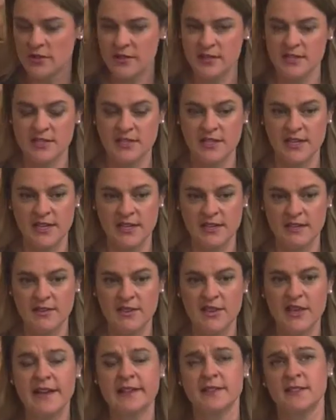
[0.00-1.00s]

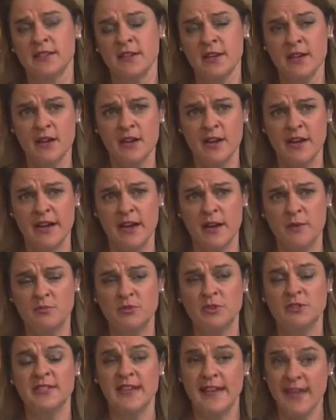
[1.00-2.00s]
understand that
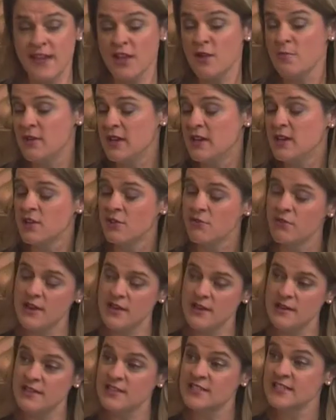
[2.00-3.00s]
taking
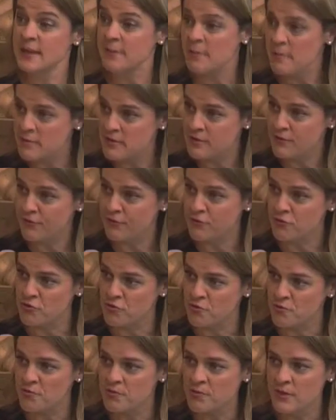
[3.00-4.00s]
omega-3 in a supplement
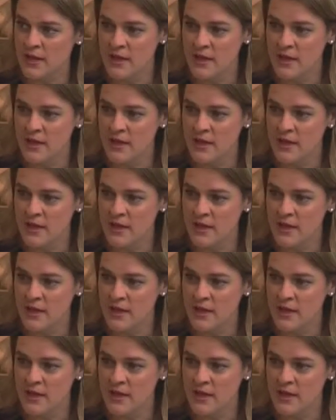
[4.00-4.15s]
form